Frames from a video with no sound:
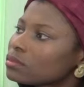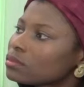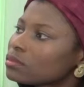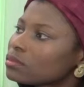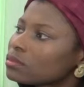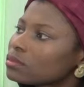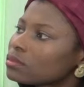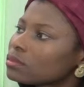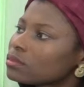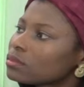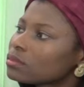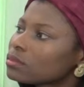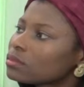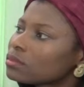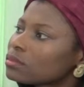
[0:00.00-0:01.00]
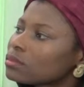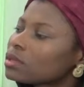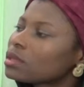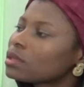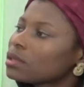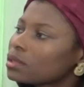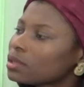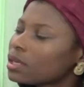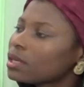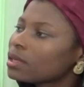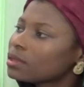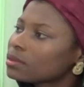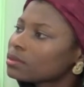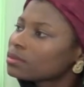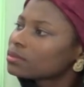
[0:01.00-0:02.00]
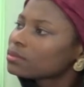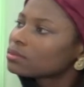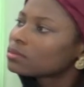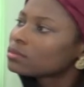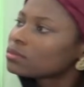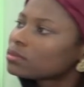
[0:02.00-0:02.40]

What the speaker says: [no speech]